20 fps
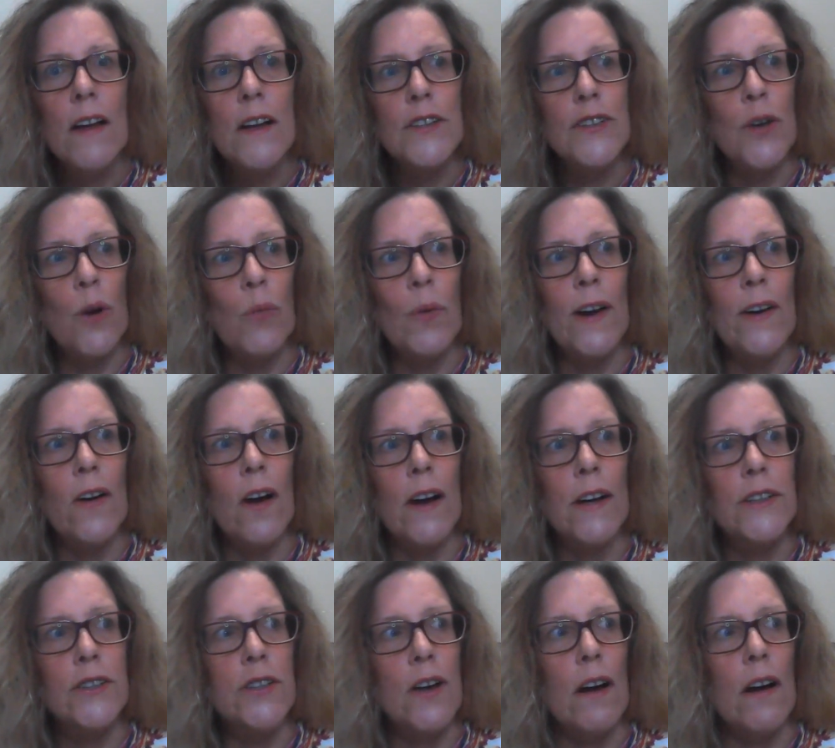So when
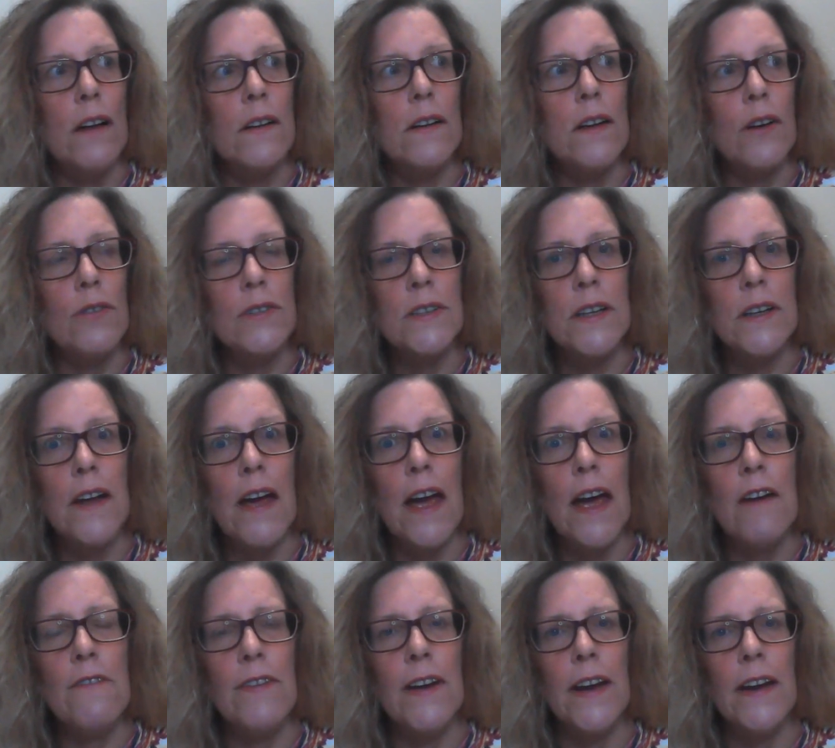I died and I was in
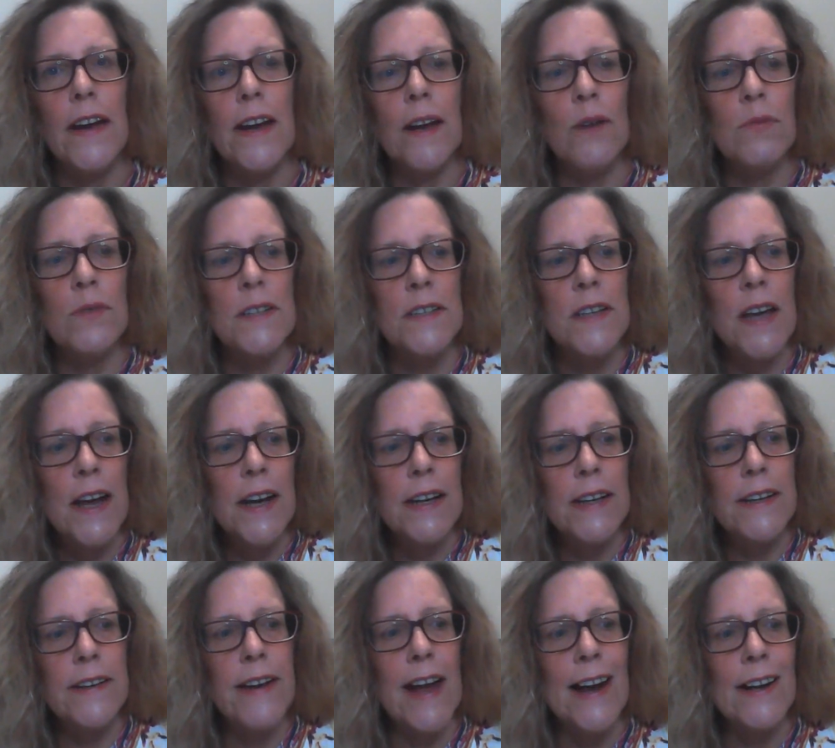heaven, it was
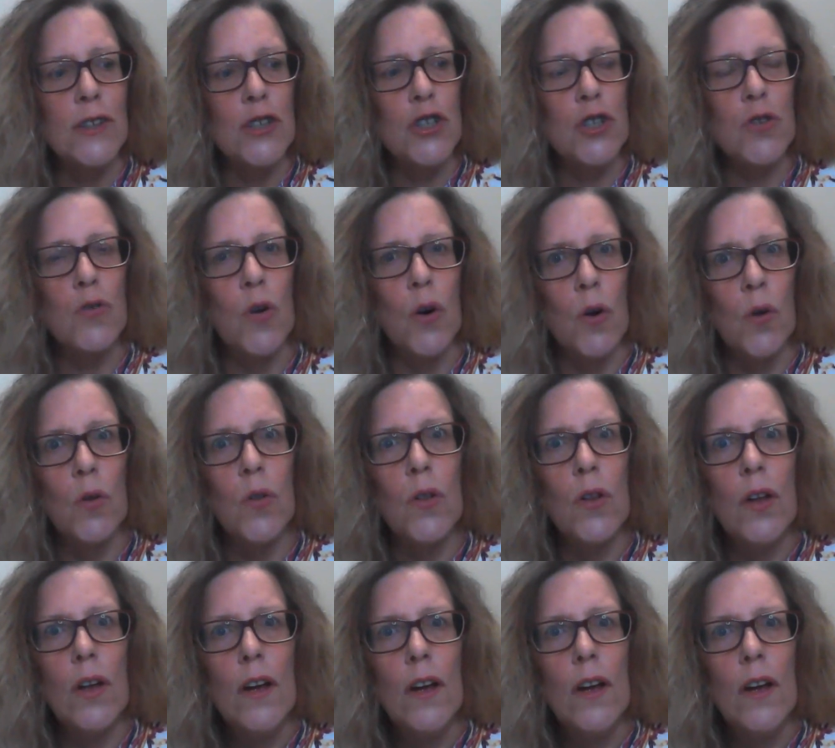natural